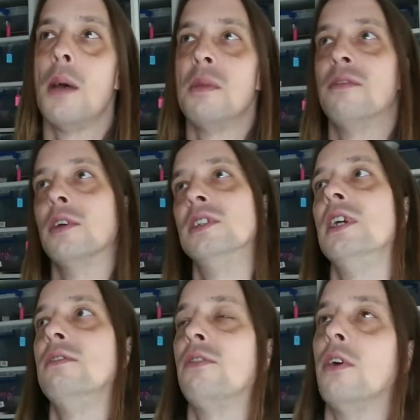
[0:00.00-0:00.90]
If I
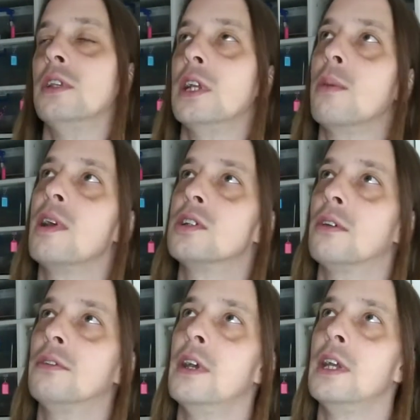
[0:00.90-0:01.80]
did find that he went
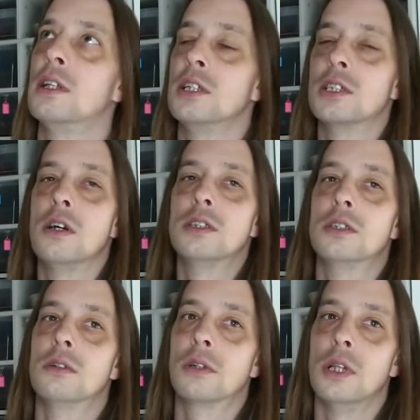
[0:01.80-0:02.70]
off feed and he started
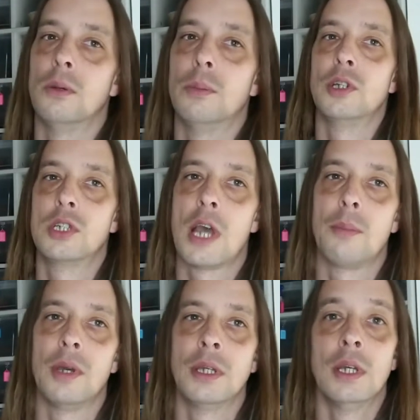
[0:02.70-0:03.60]
to look a bit
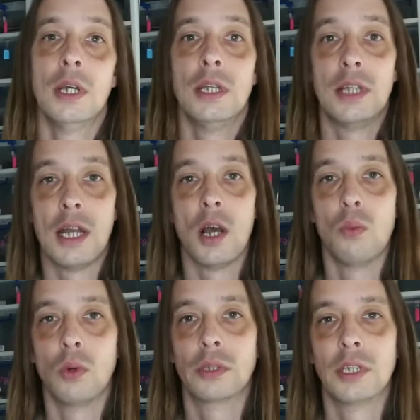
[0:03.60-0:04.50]
shabby, then I
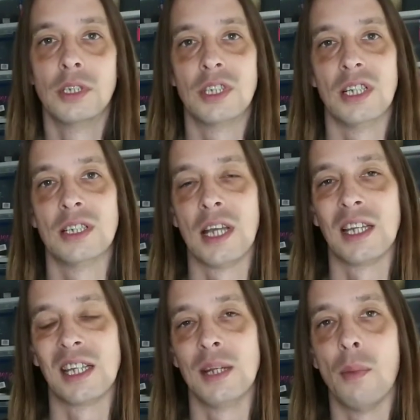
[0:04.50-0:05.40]
would consider
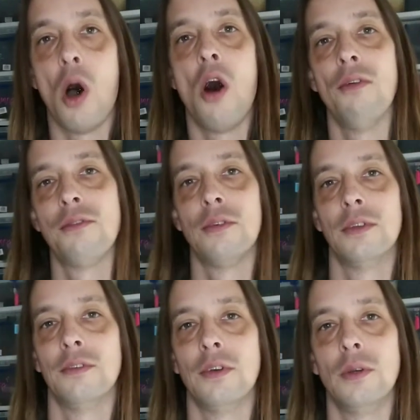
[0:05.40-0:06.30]
taking him off
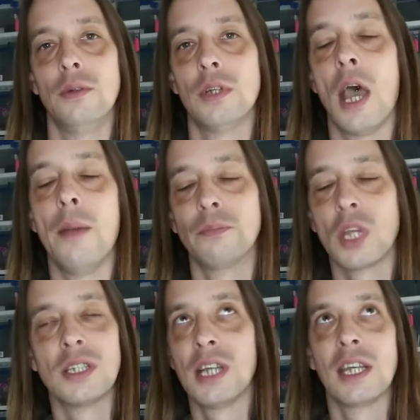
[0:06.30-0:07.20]
the food,
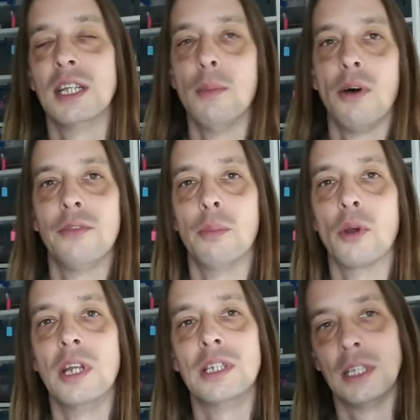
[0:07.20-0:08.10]
taking him off the
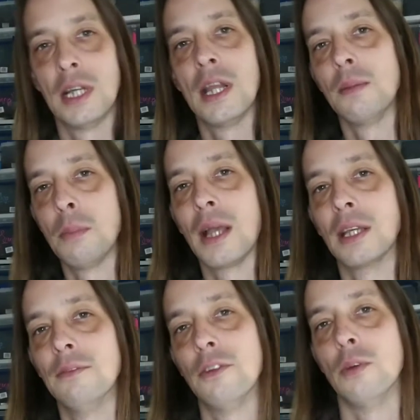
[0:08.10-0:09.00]
breeding and then
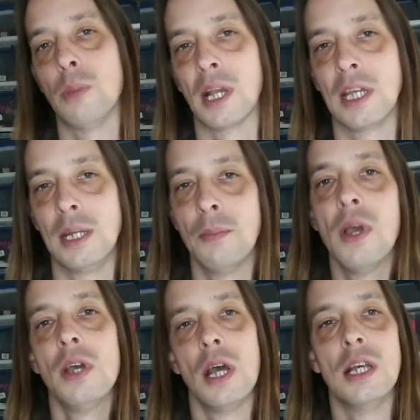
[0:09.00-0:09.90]
banging food back in him
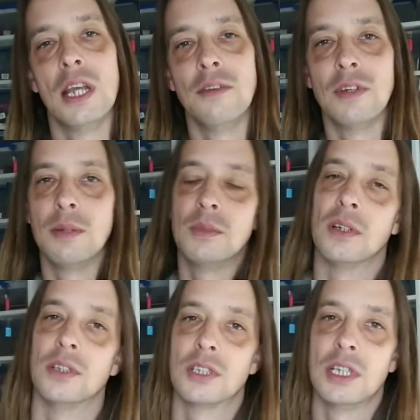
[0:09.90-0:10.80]
and leaving him
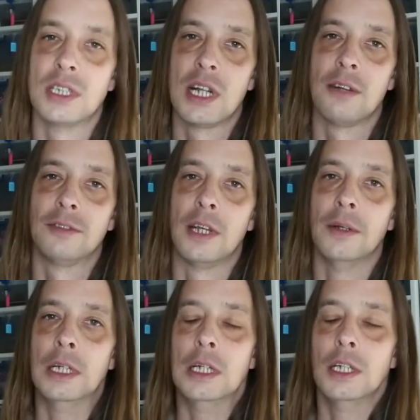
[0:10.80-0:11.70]
till the season after.
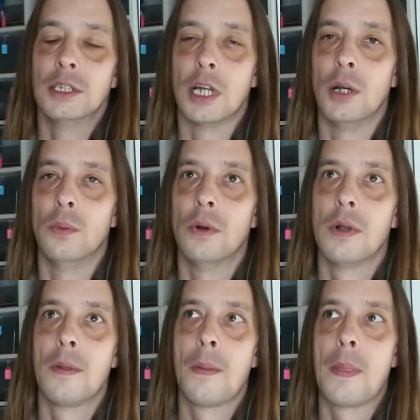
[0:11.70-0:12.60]
So
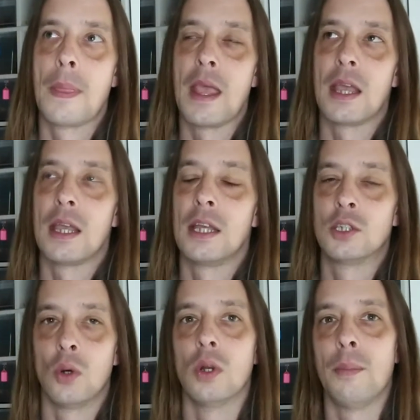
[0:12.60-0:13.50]

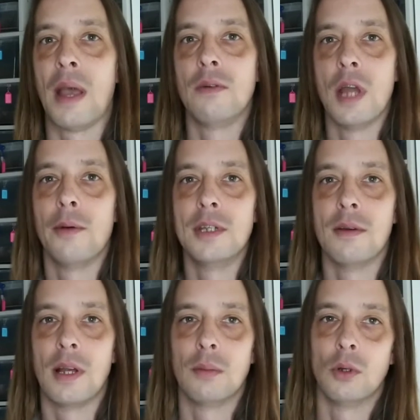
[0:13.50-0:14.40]
it's all about knowing
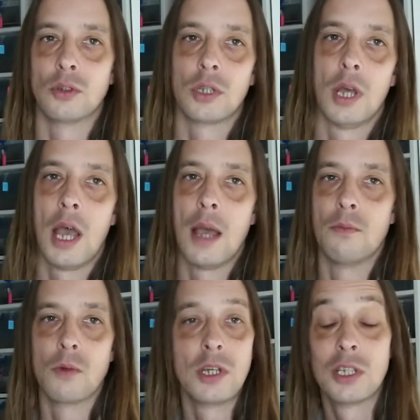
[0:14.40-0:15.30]
your animals.
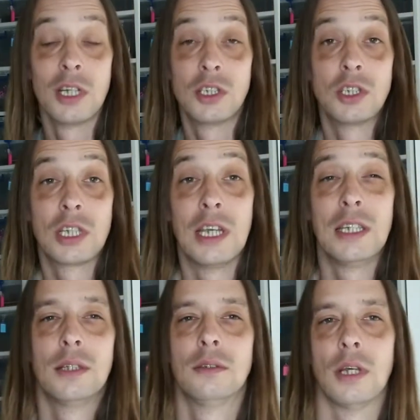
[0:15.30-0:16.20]
Research is
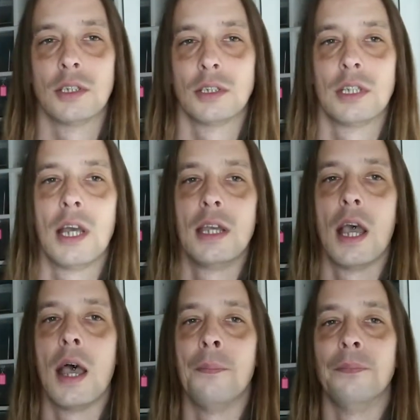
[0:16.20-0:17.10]
key, as I
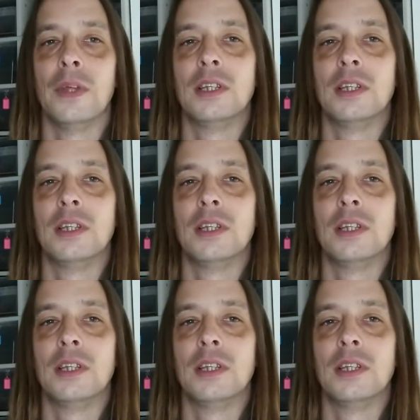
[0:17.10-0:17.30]
say.